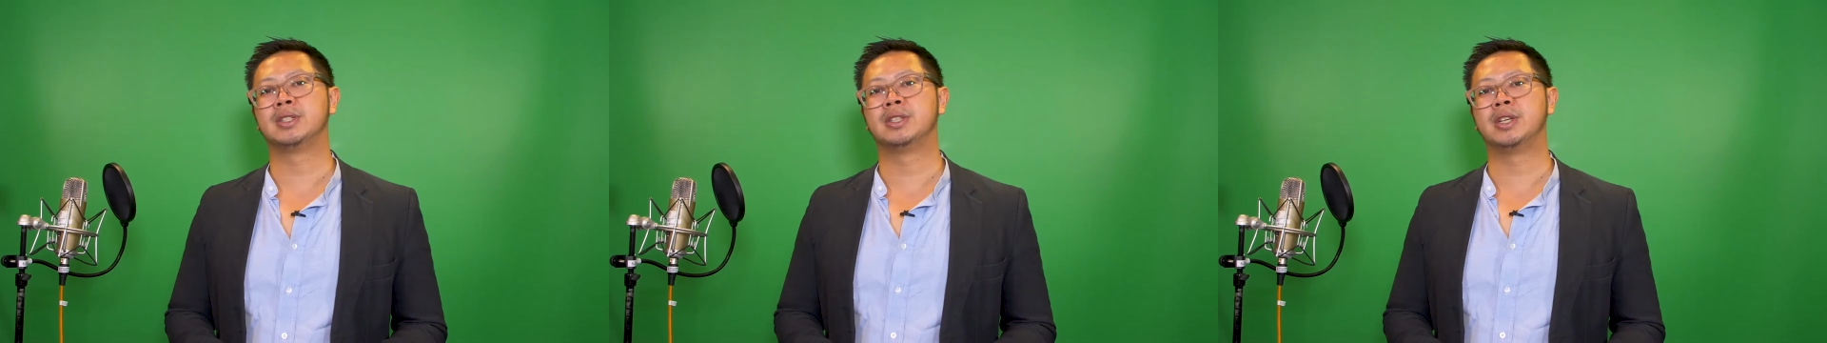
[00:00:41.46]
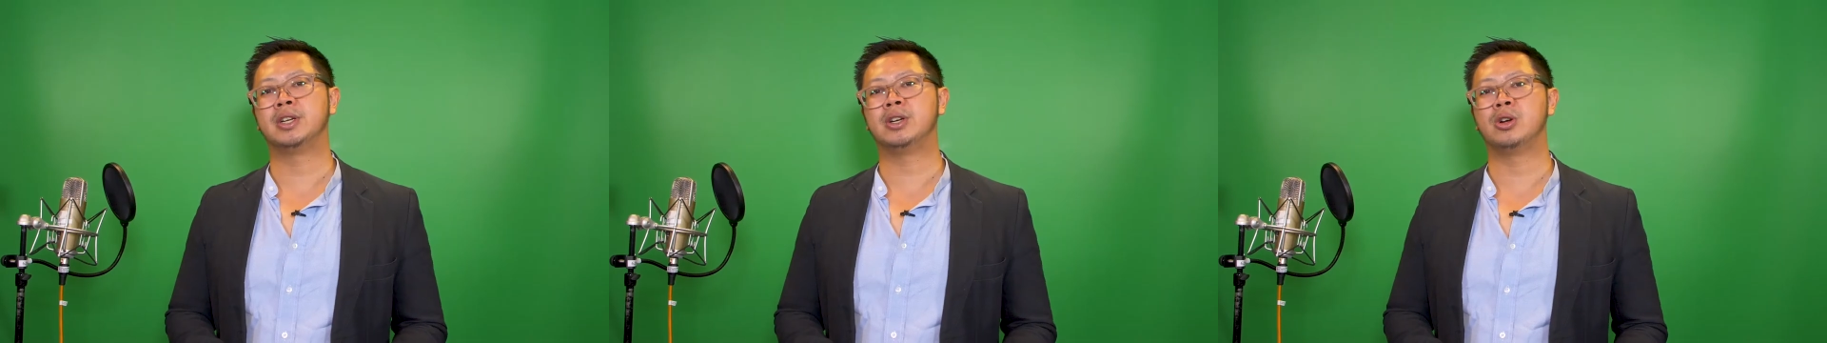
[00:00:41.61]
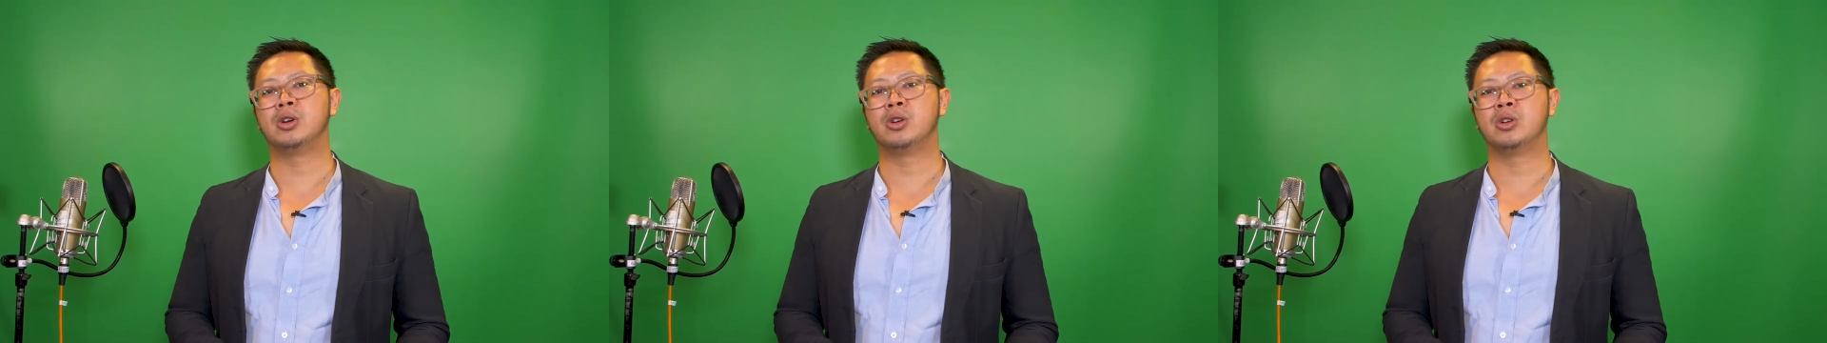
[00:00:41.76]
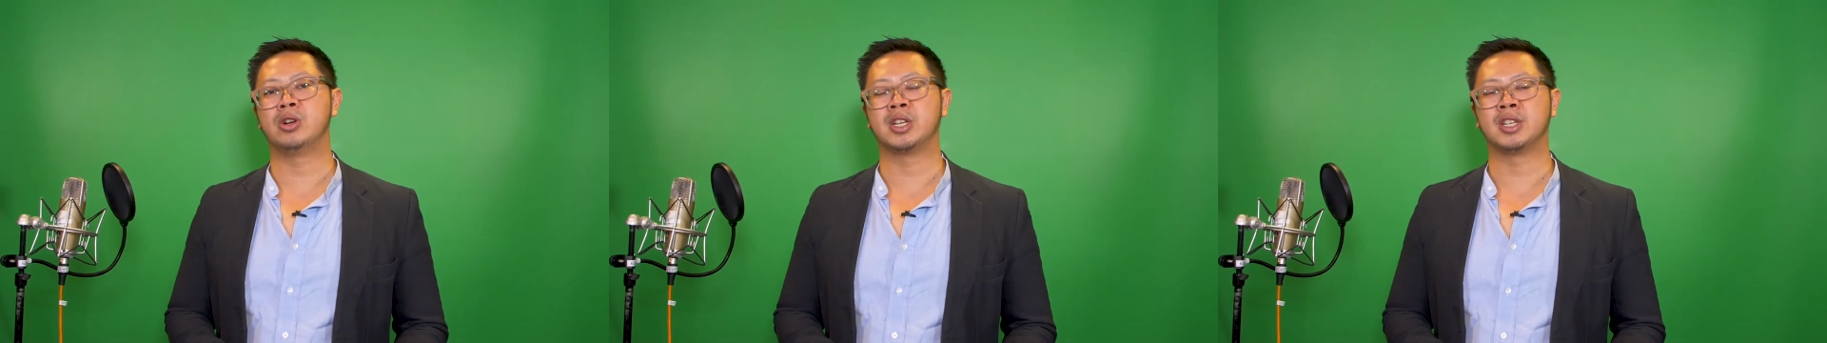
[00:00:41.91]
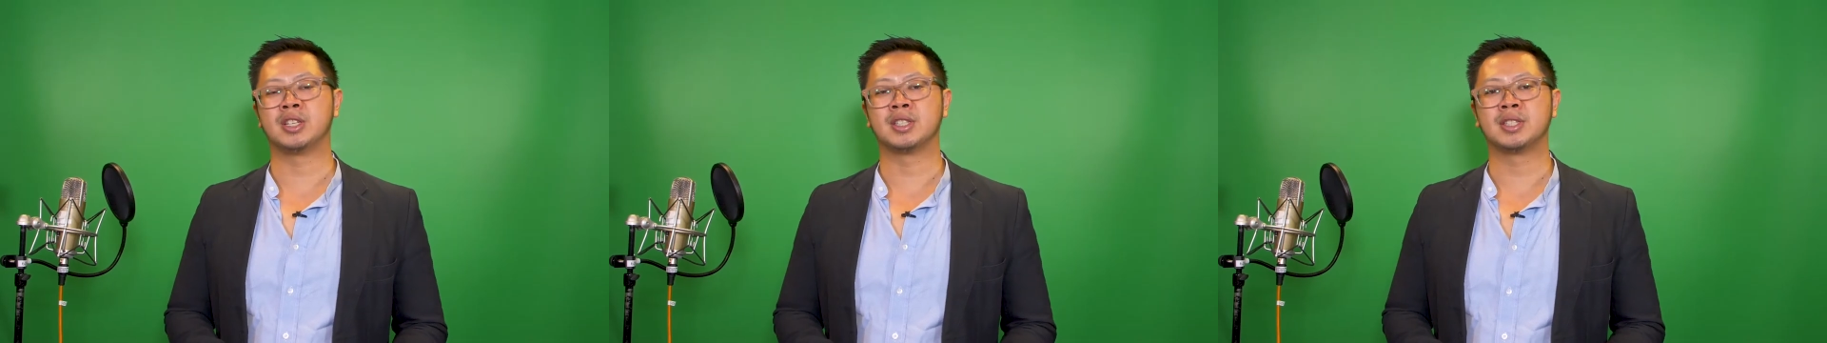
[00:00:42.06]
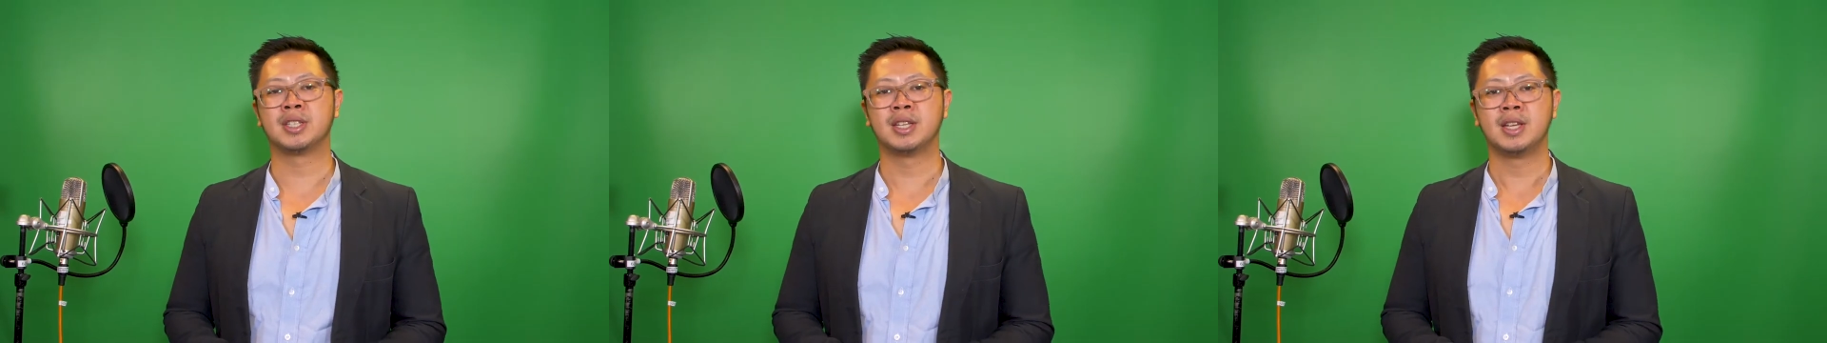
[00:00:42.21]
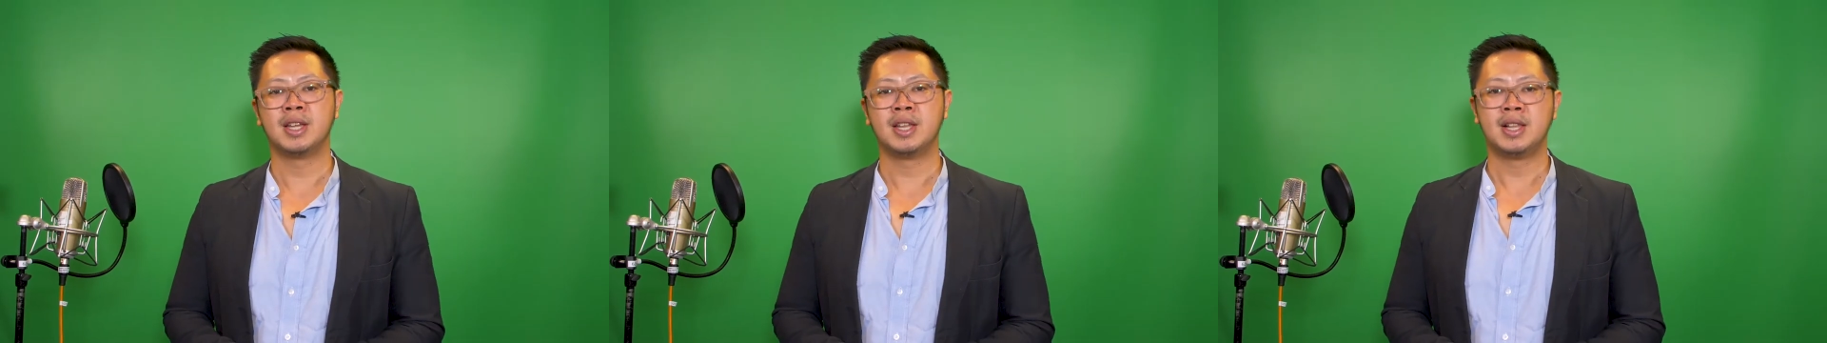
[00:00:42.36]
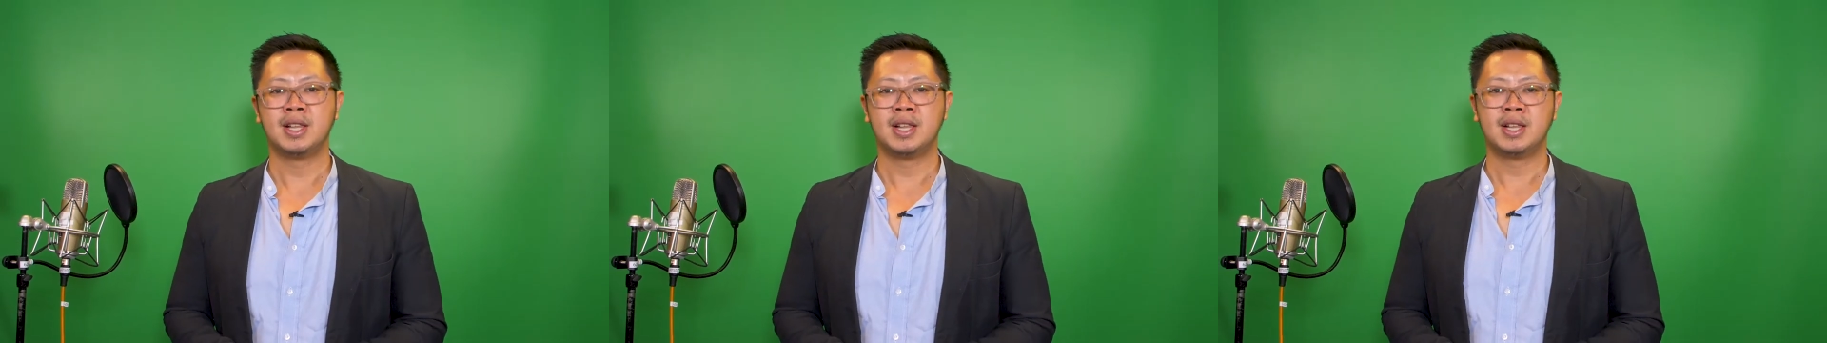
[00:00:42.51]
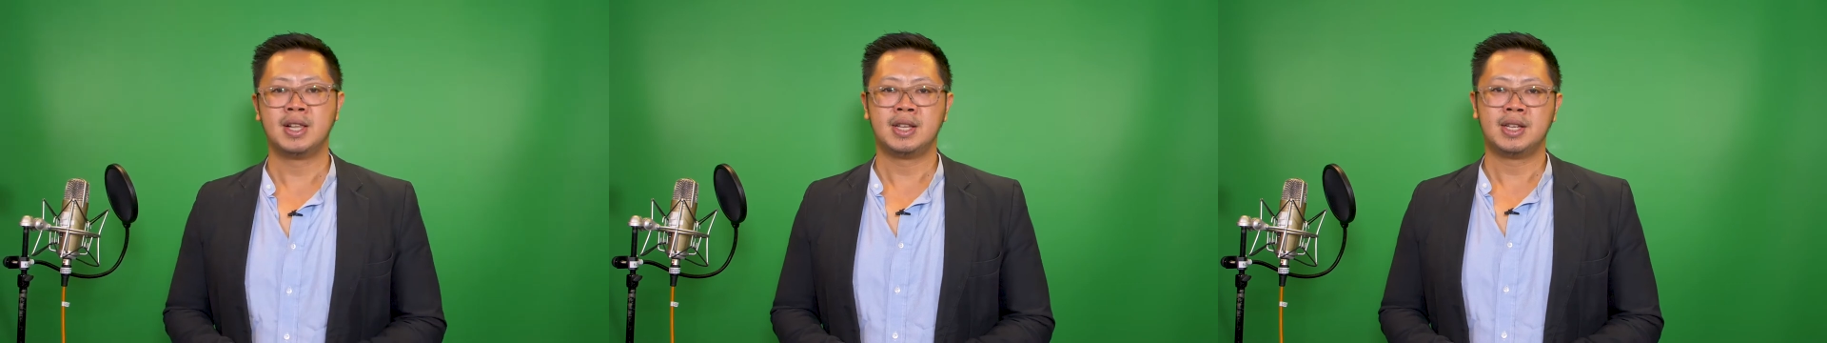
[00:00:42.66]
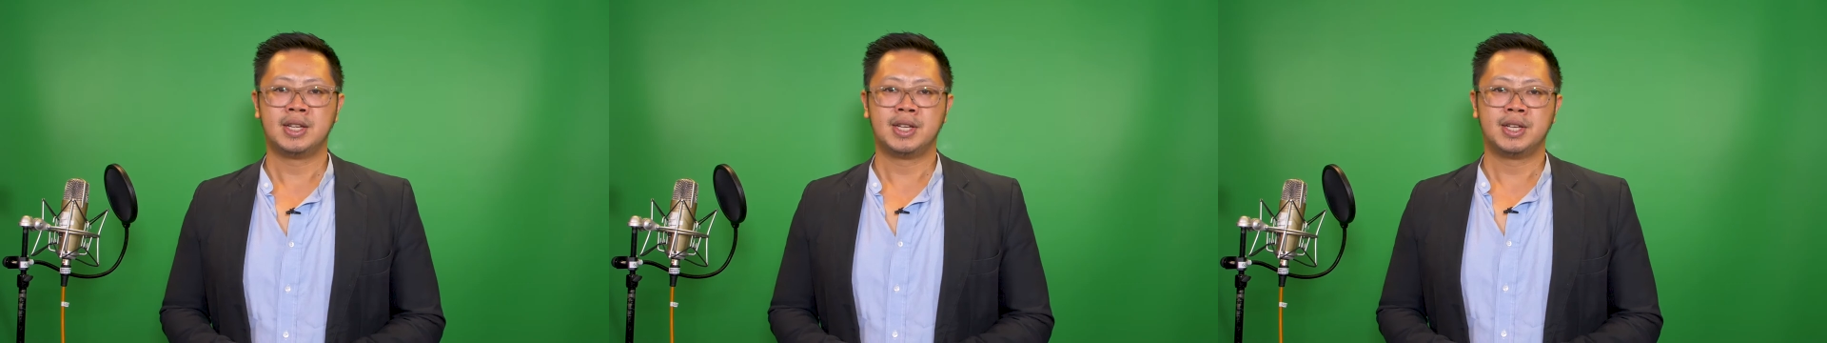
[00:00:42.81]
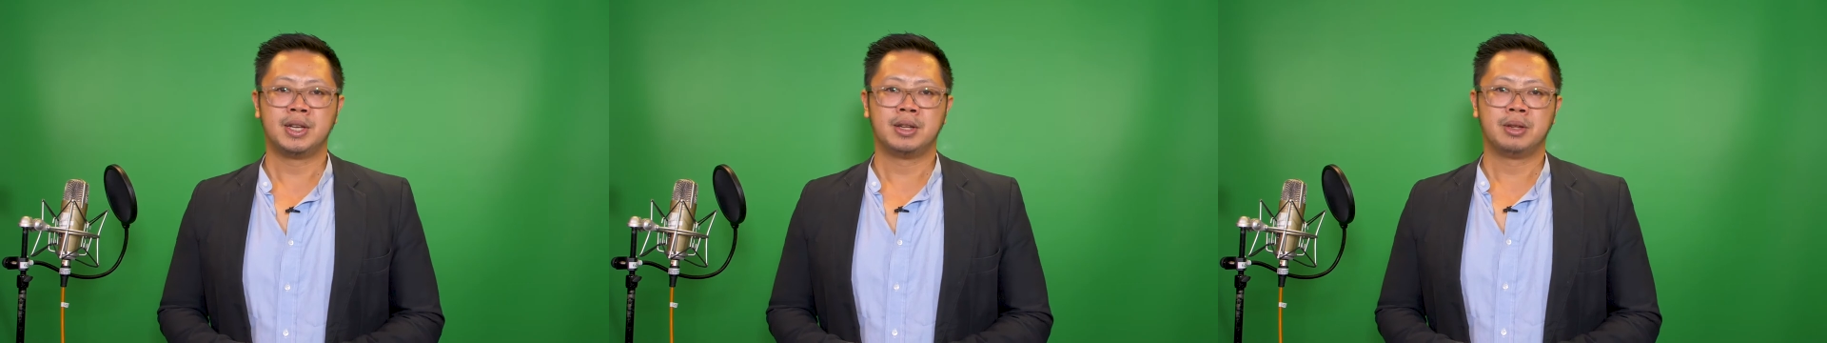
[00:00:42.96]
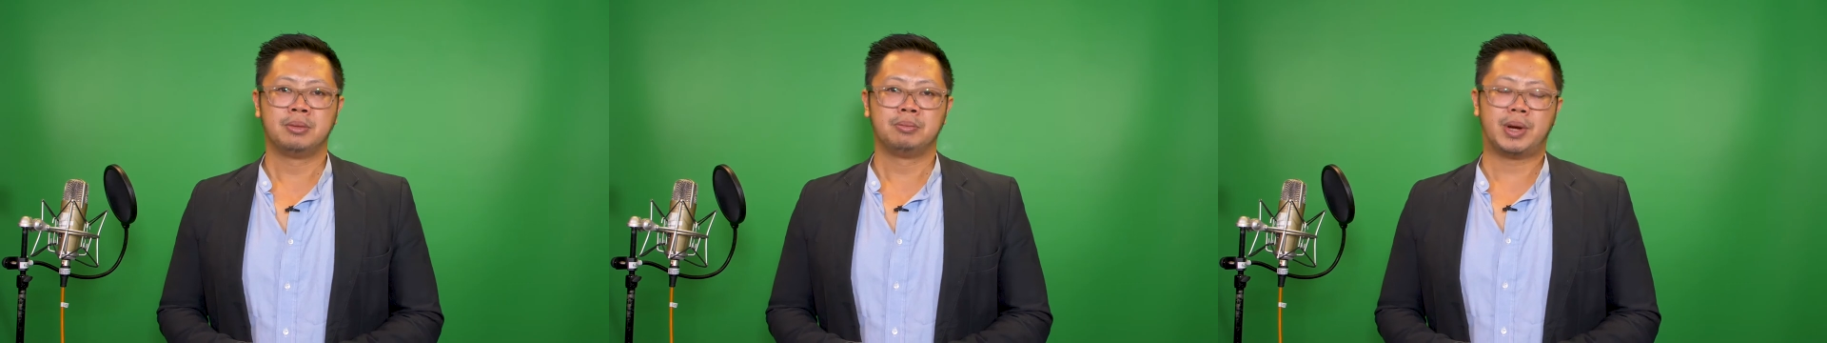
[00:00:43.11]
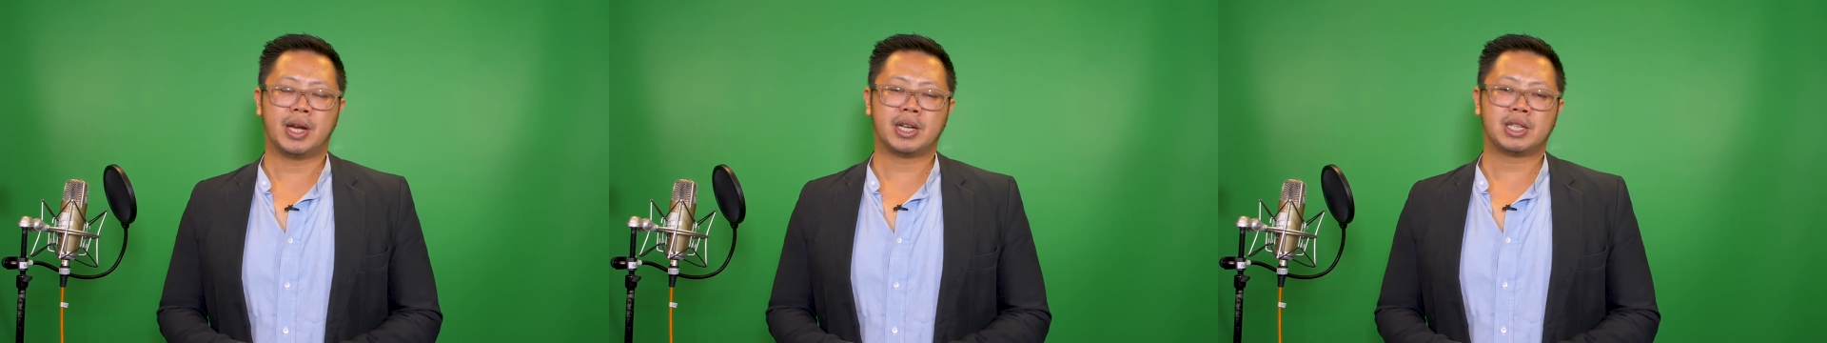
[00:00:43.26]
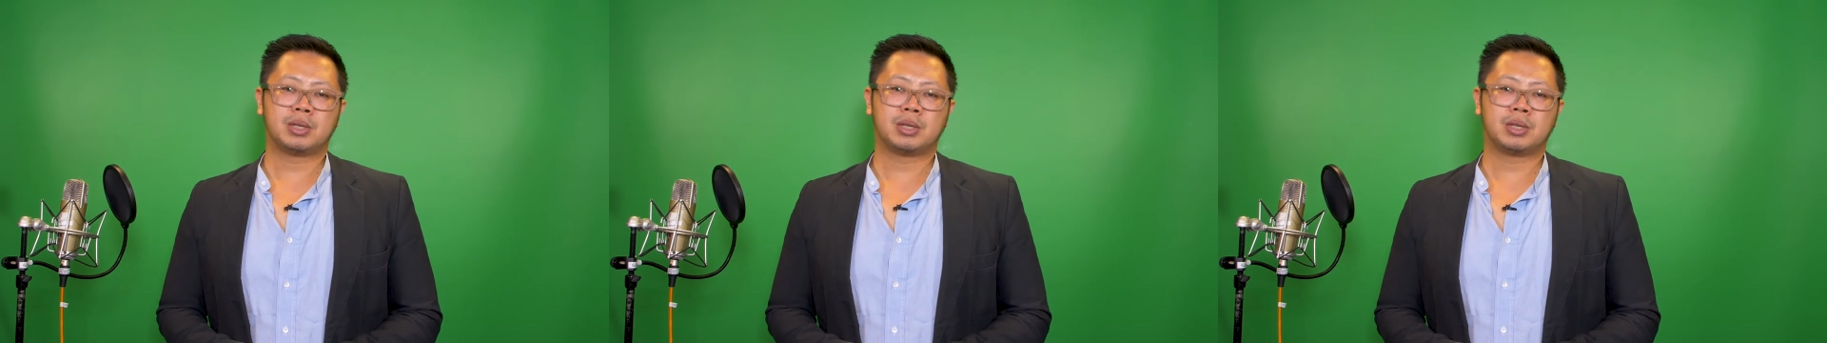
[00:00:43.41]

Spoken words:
their earnings. My